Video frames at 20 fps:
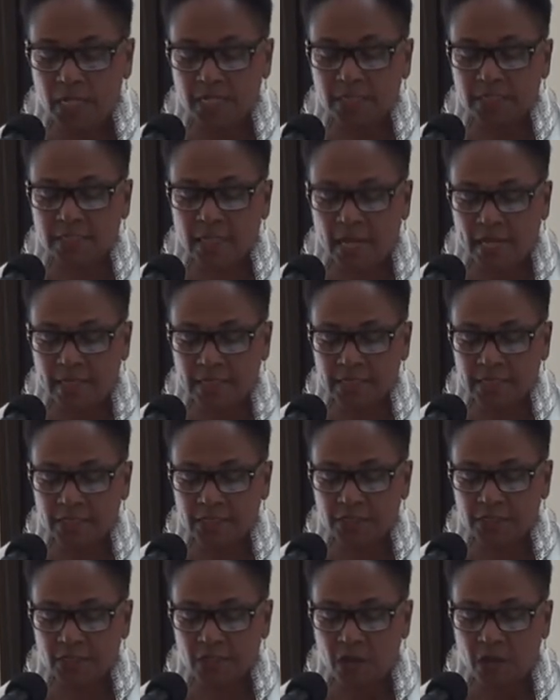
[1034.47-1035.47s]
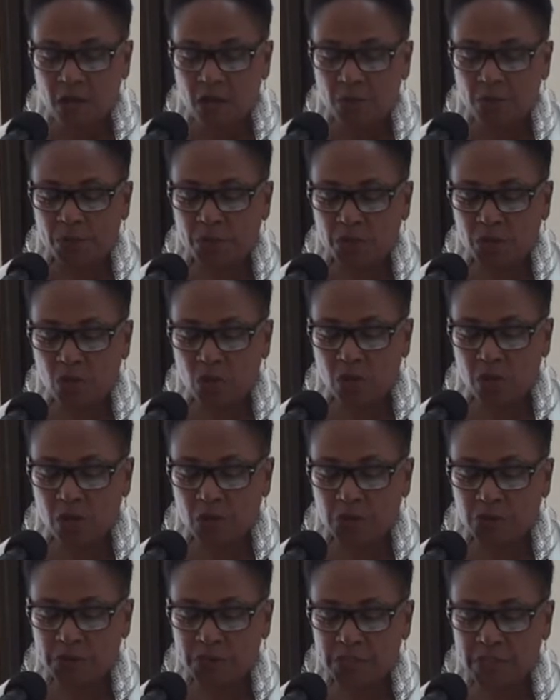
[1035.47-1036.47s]
Scientist
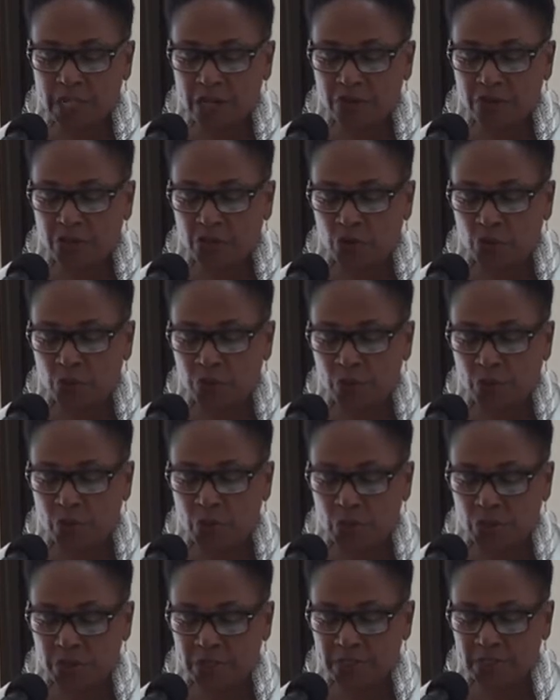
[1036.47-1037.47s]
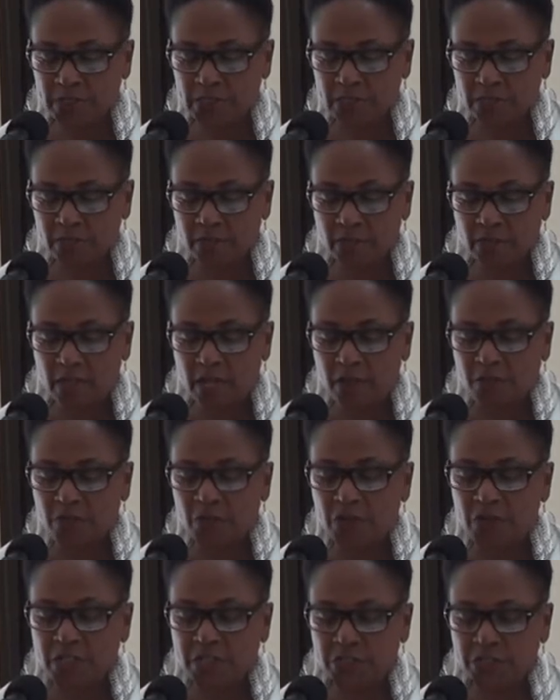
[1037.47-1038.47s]
Pilar Osorio reports
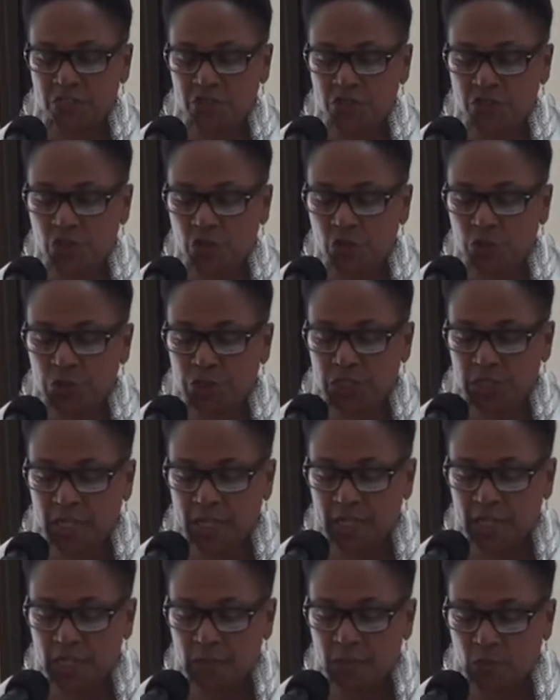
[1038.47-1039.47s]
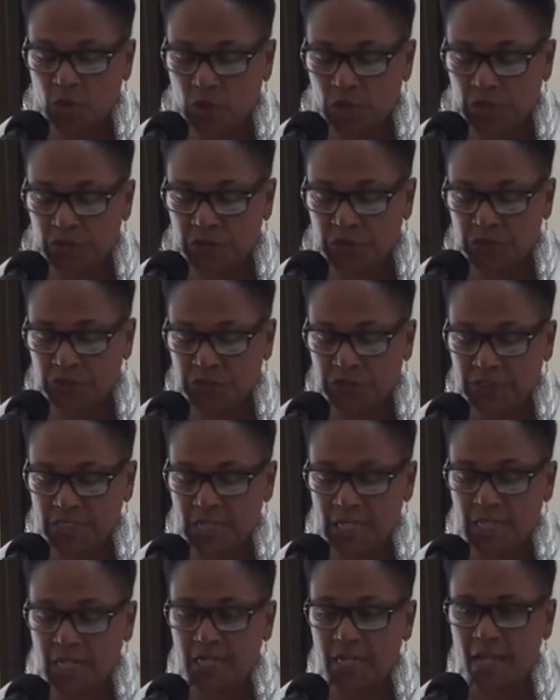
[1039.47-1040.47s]
there is no genetic markers
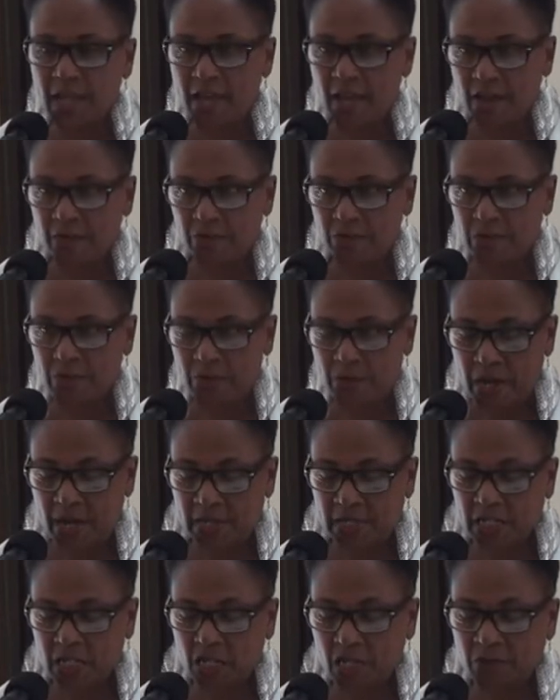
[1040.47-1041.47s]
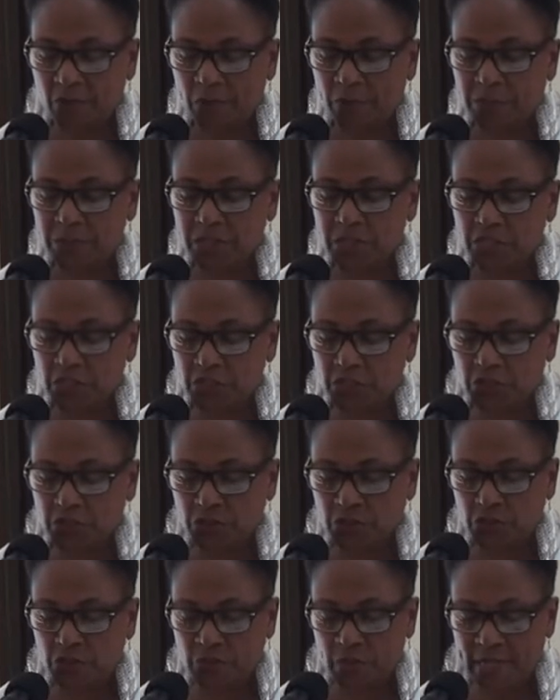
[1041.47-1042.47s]
in everybody of a
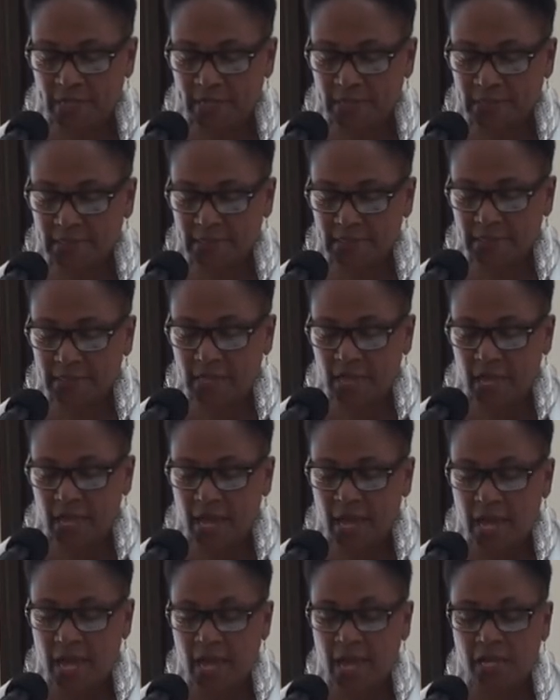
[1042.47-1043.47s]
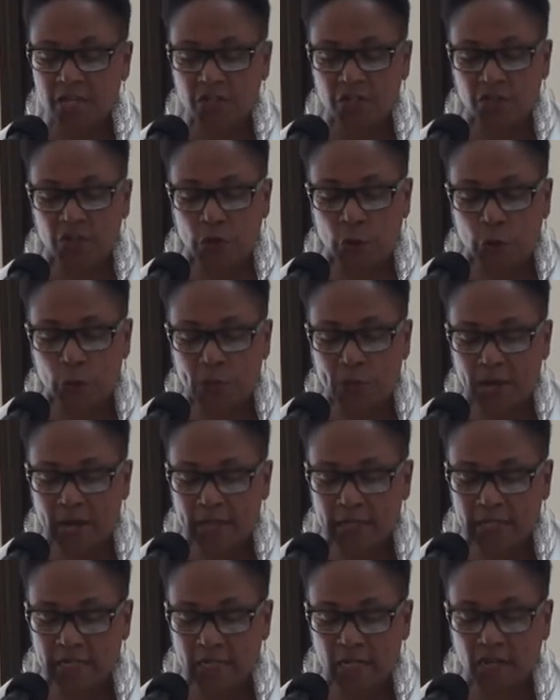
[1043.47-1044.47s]
particular race and
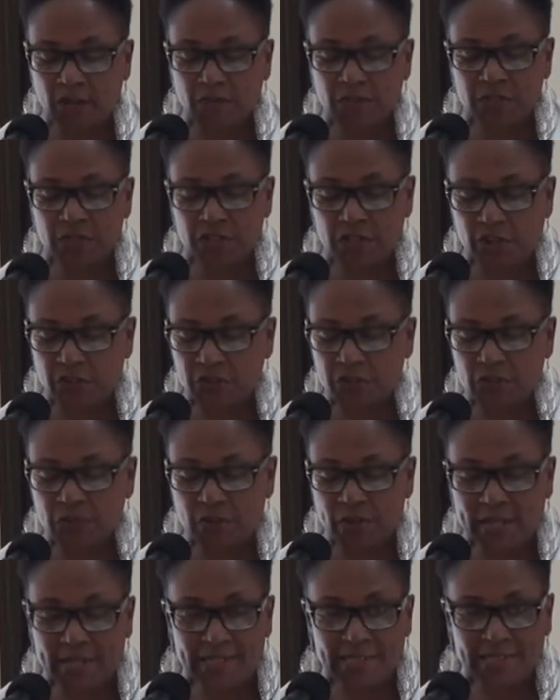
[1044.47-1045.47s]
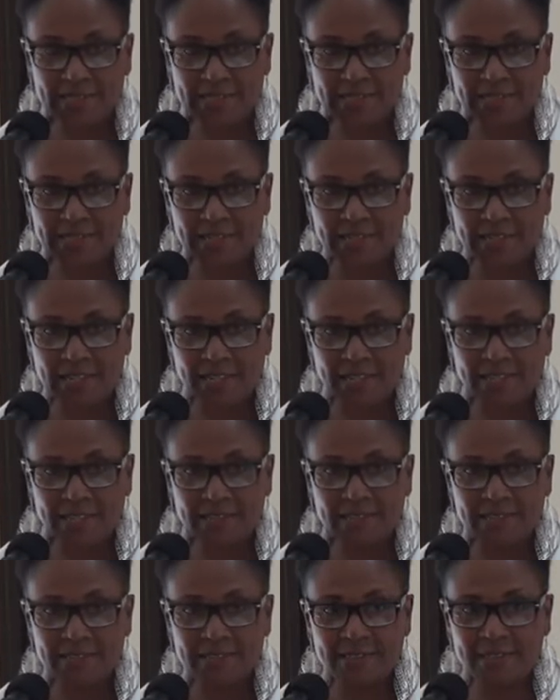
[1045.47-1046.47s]
nobody of another race
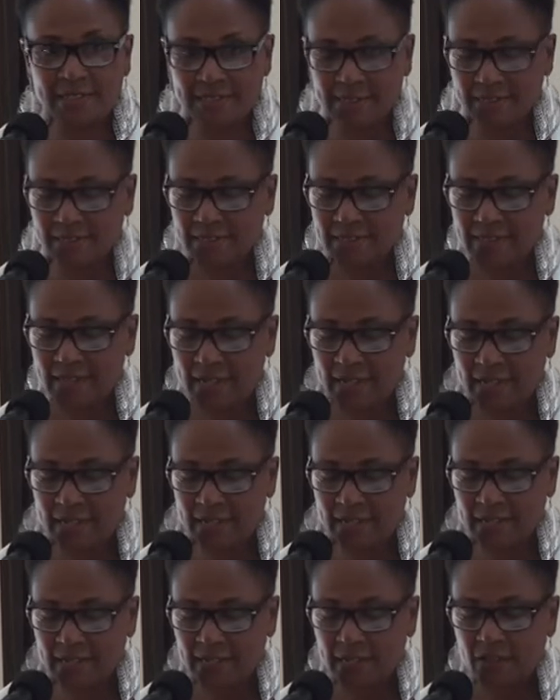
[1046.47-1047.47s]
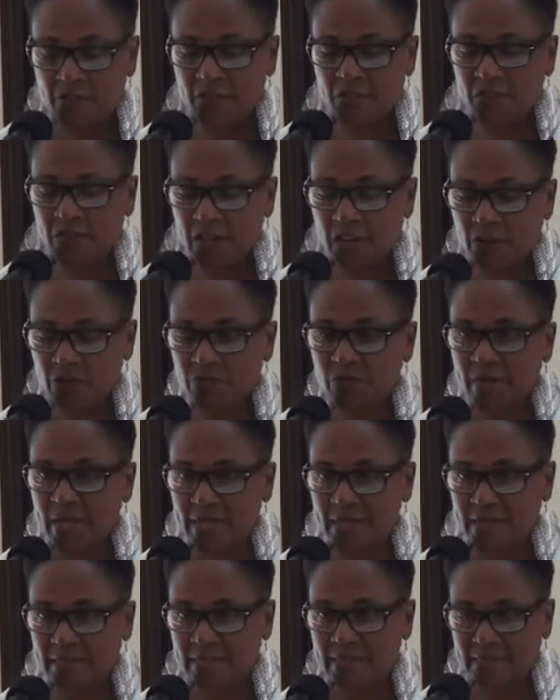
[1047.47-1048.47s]
designating their
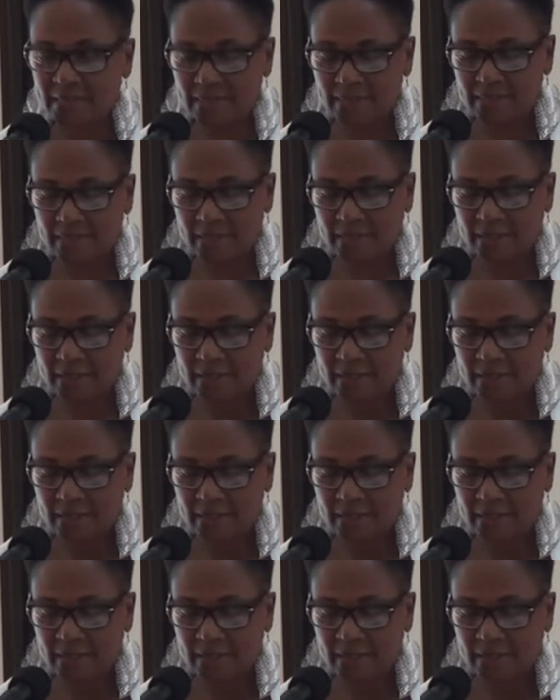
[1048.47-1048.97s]
race.